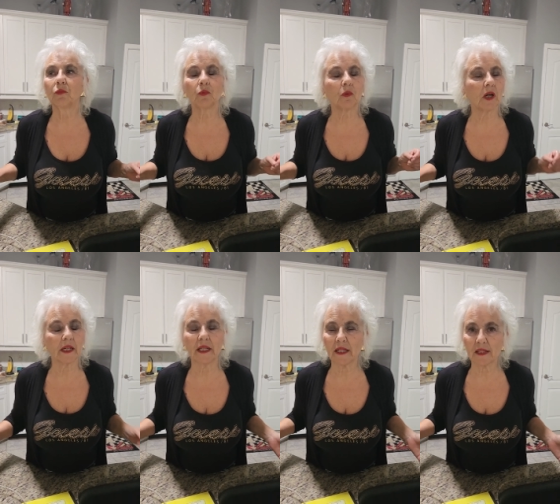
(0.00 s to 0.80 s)

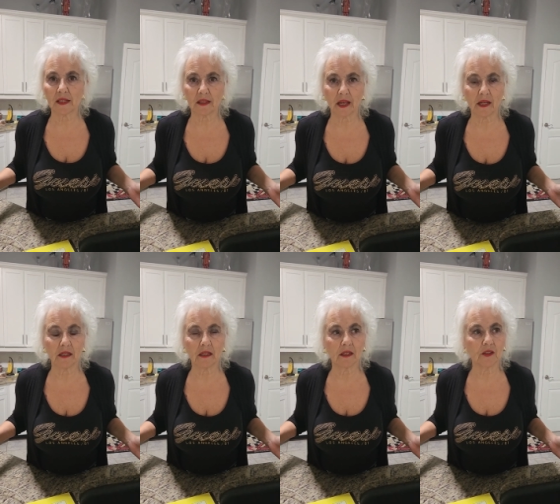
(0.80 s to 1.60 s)
What is it
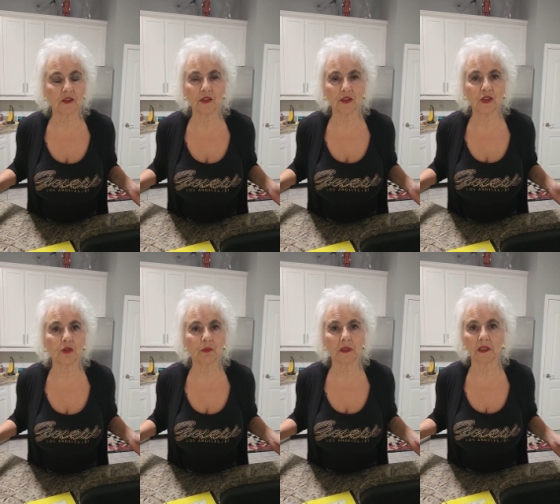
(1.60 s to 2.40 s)
that
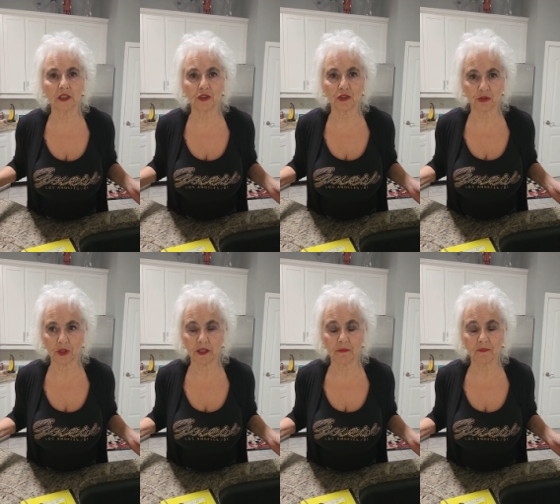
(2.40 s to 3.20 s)
you really
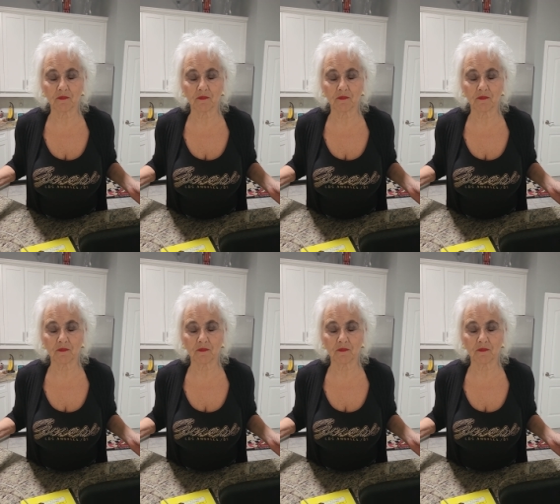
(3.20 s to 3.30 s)
enjoy?